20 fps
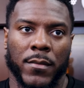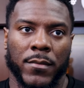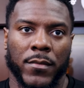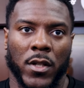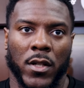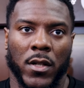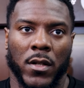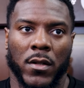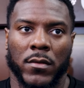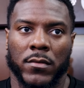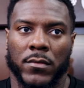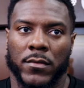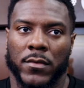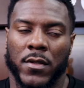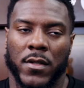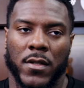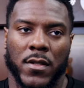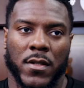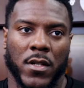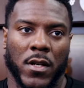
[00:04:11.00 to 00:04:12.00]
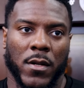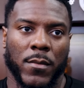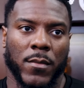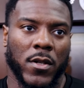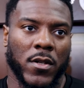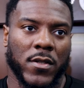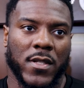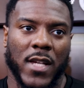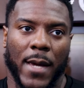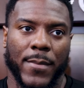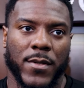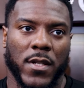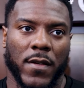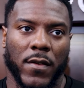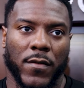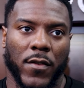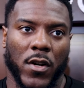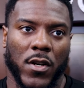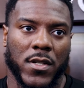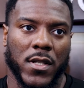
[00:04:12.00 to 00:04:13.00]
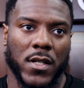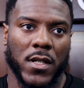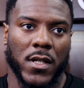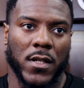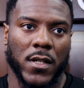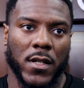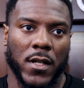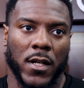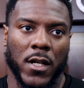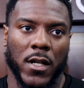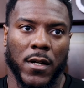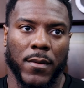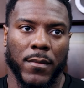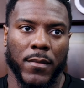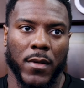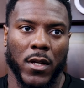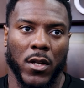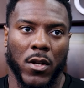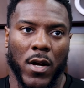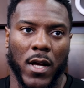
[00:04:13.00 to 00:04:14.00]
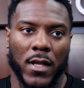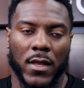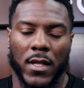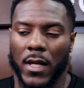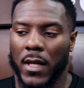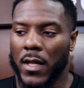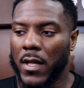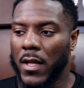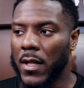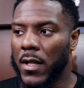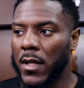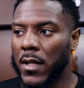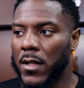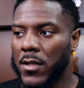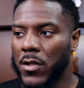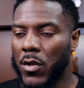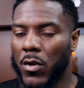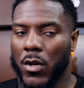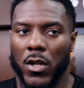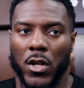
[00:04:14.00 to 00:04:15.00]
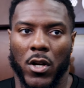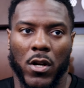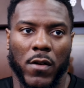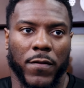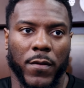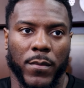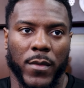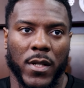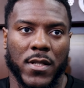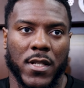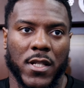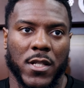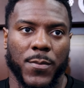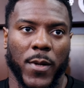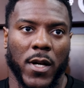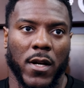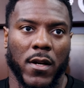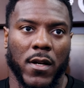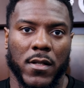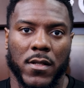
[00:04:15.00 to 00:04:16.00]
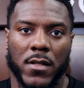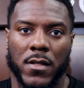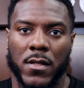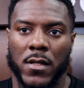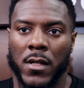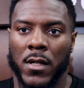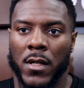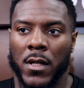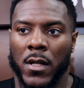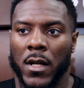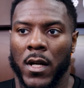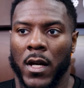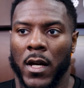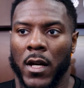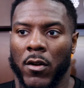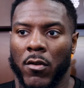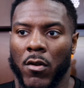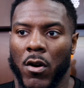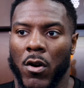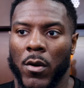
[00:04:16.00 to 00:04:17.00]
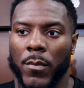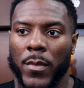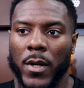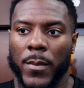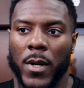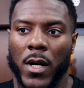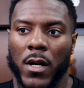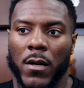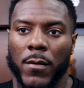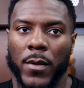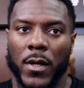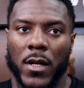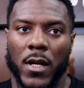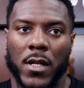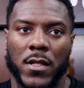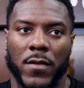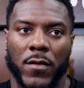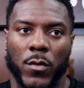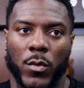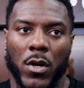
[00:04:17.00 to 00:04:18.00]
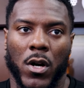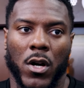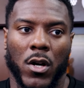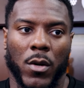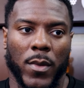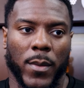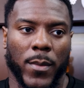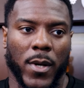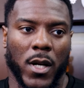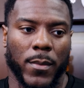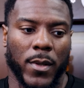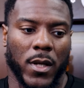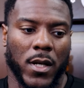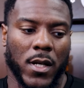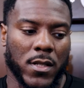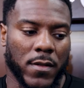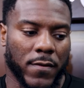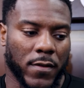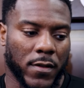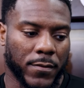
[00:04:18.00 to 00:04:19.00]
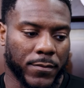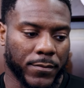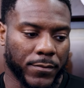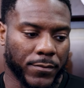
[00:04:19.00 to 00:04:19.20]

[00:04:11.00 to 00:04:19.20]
you know, similar types of adversity. You know, I think he is going to learn from this experience and grow and be better because of it. We're all going to be better because of it.